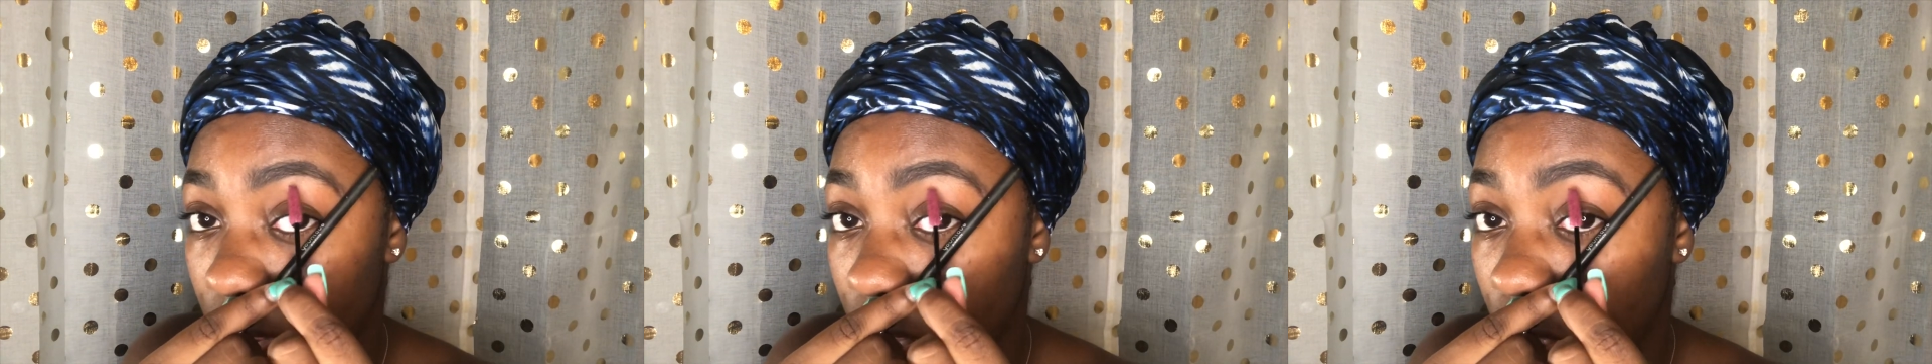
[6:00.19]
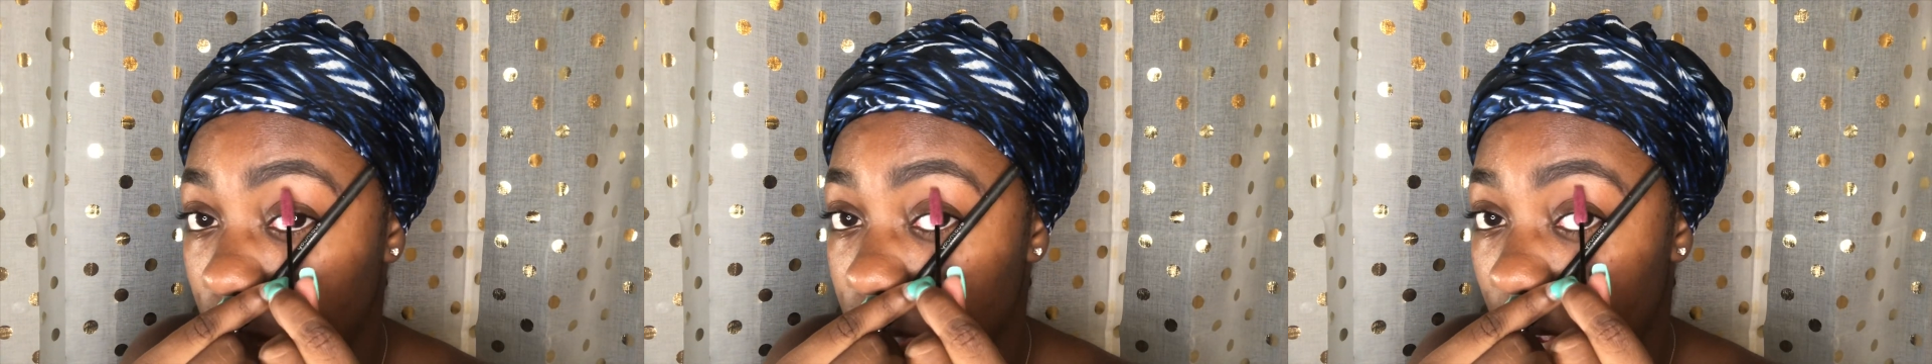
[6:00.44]

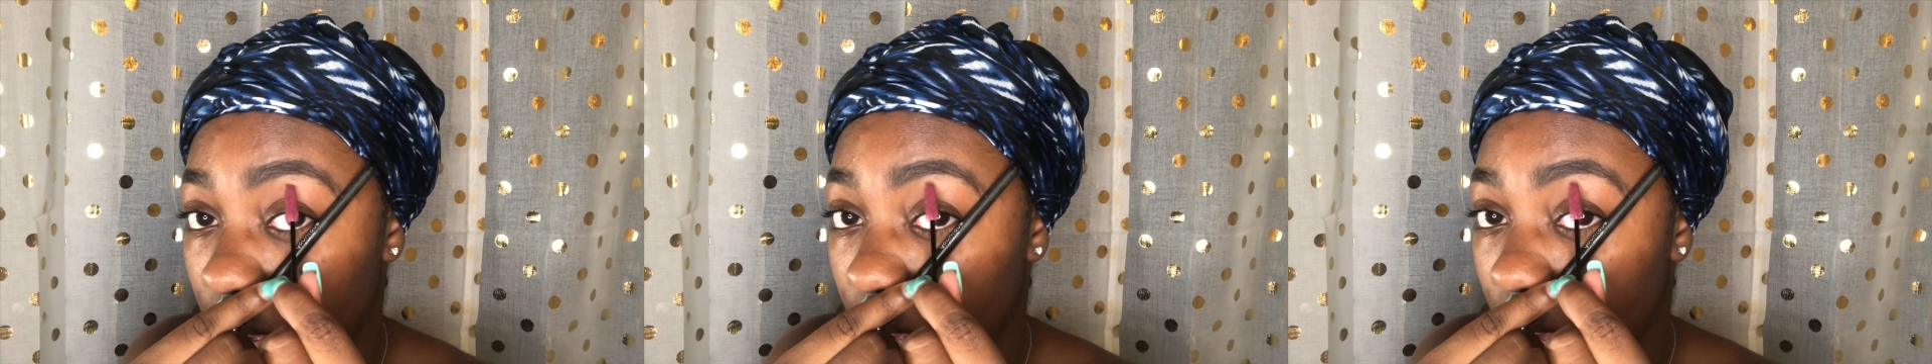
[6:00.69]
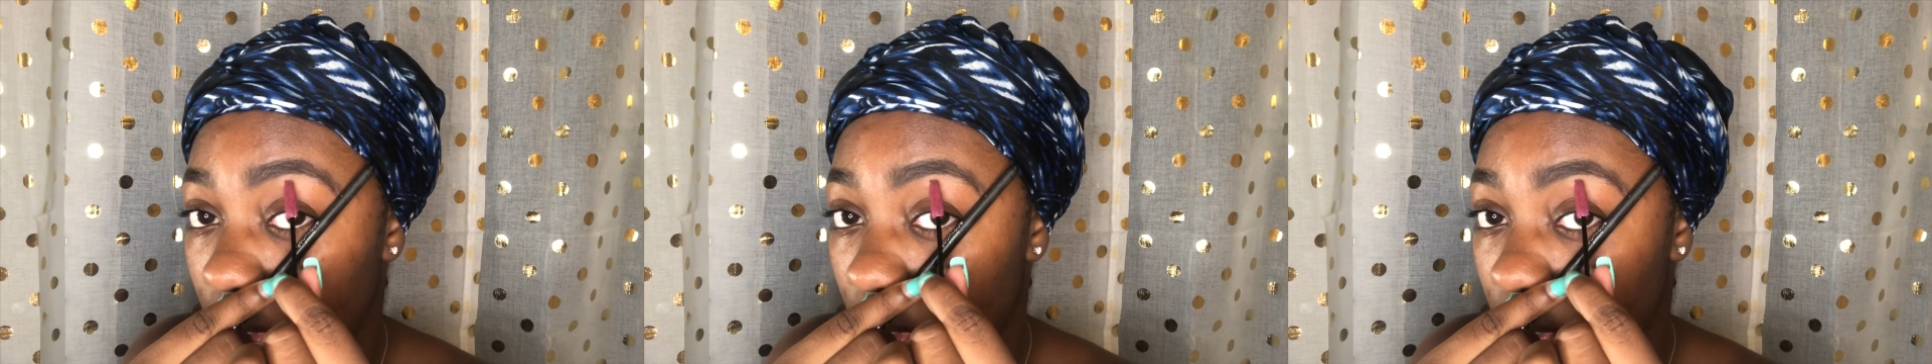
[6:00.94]
you take
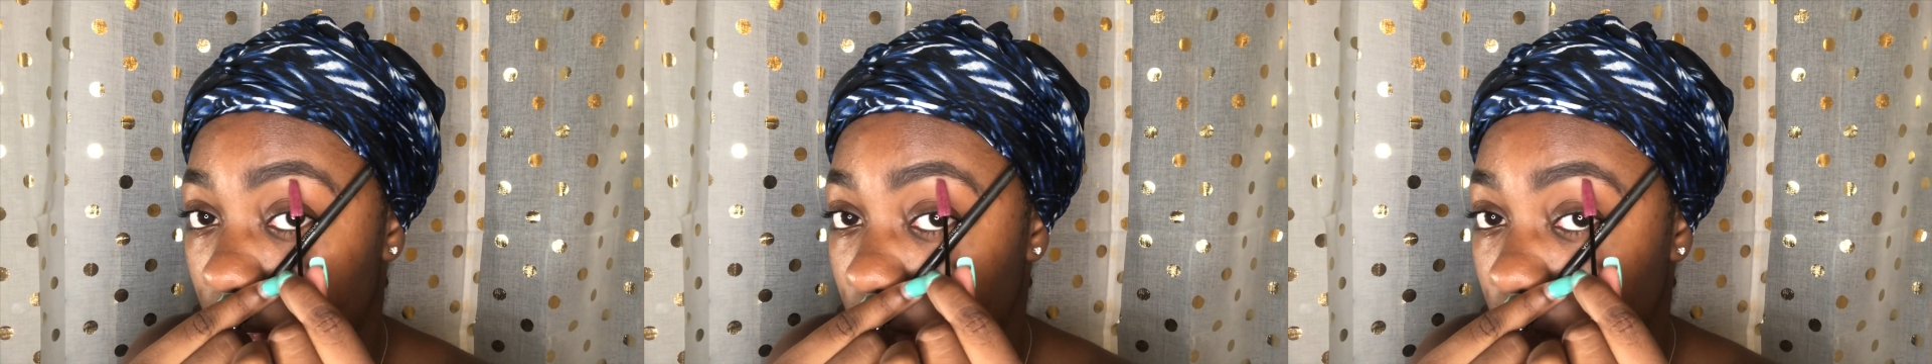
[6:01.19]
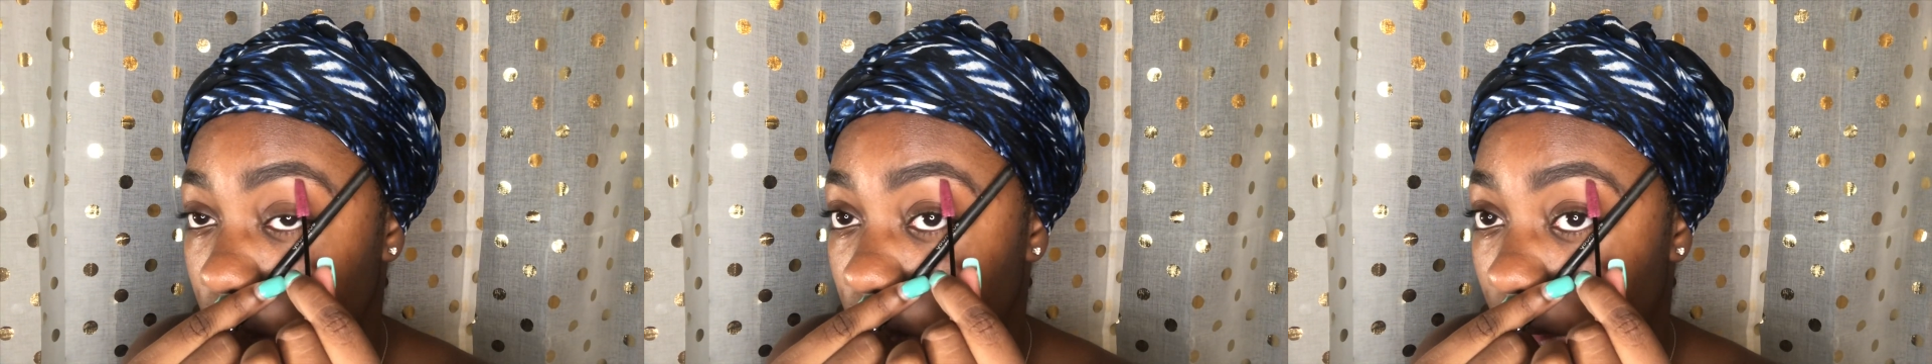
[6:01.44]
it and
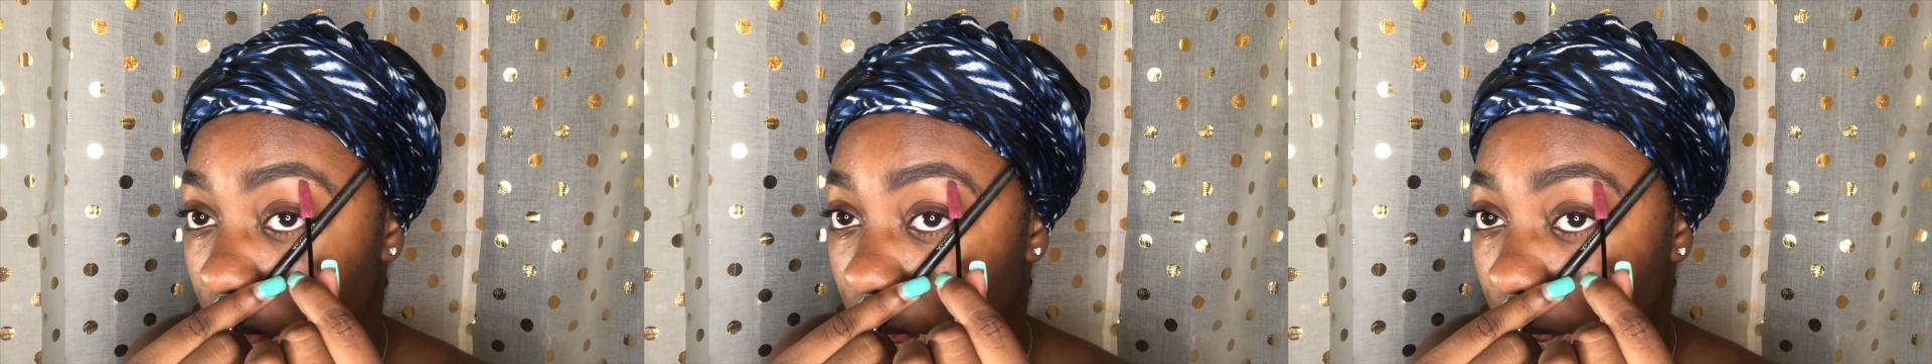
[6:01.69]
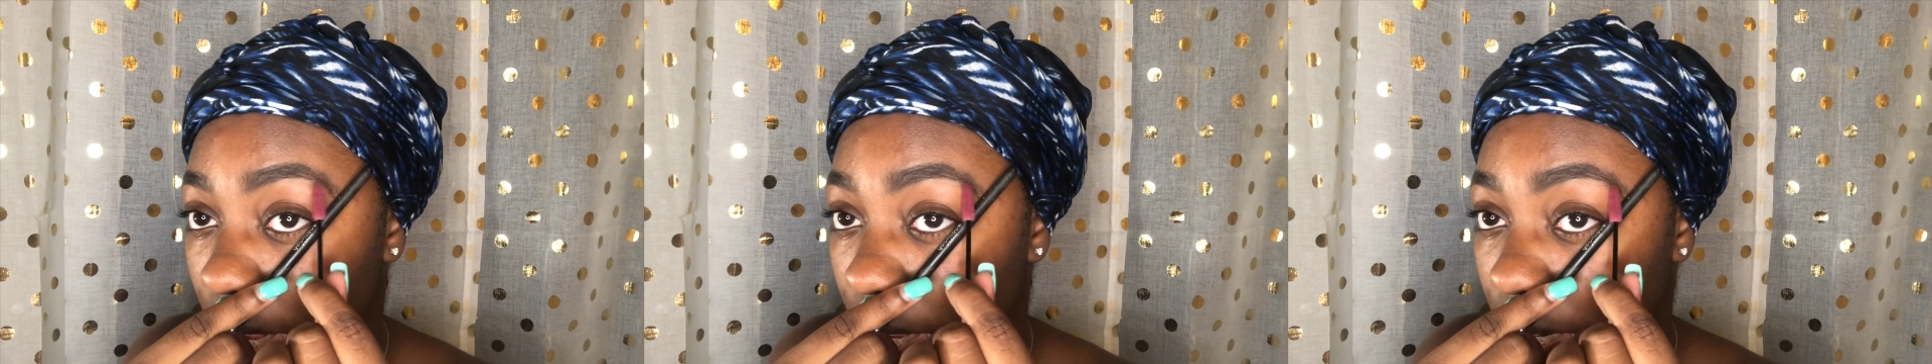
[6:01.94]
you
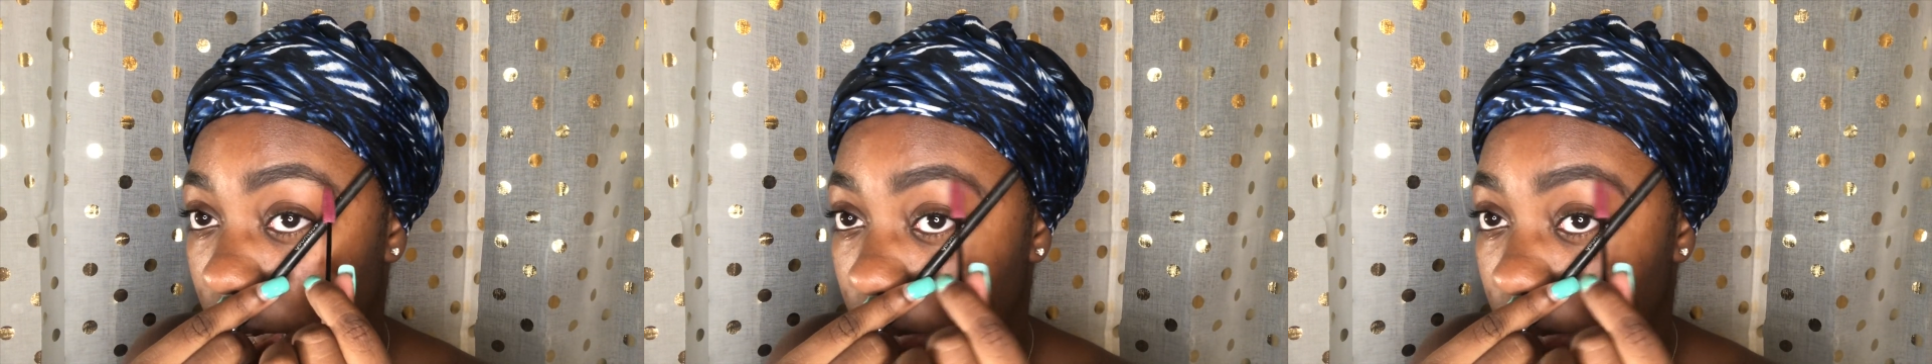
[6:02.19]
line,